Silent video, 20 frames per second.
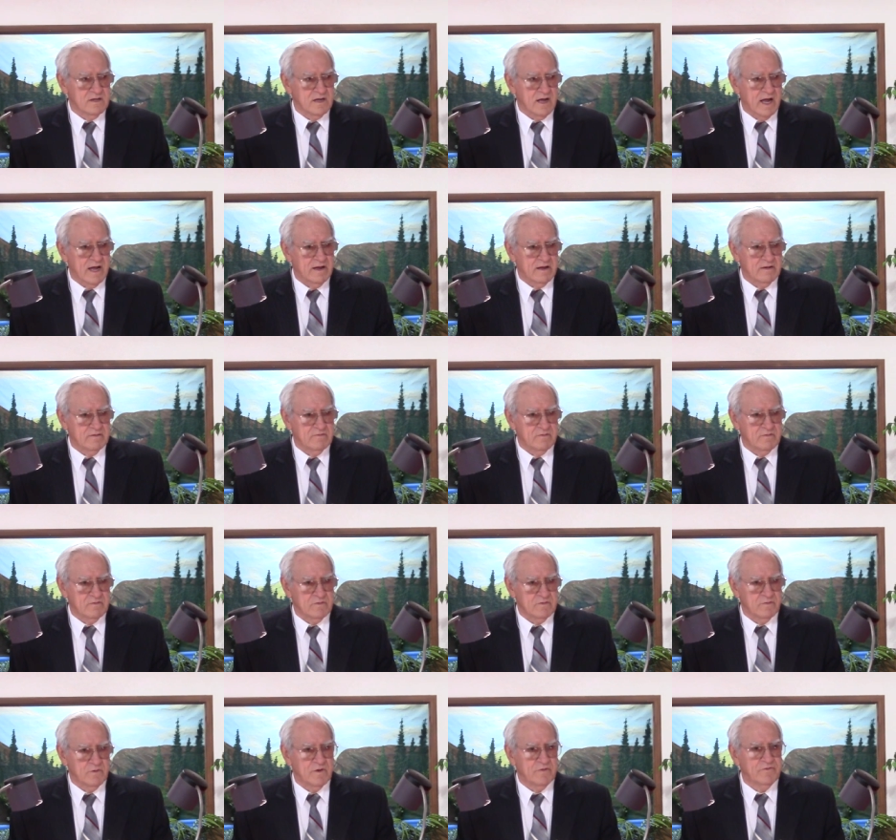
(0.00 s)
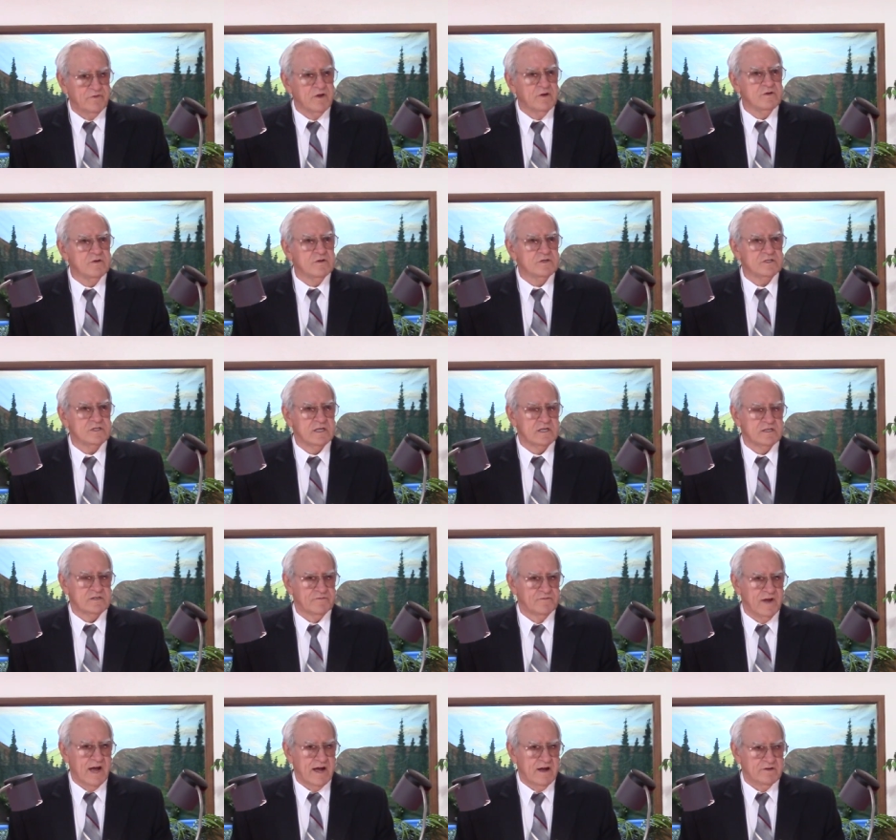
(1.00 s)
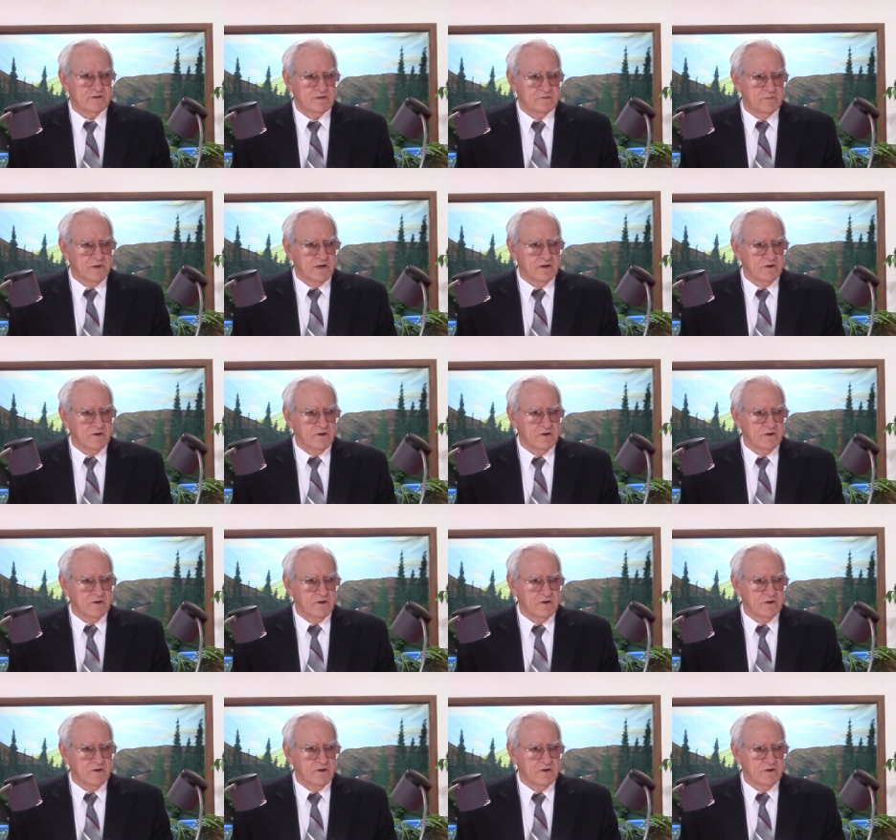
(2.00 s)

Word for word: I refuse this vow to be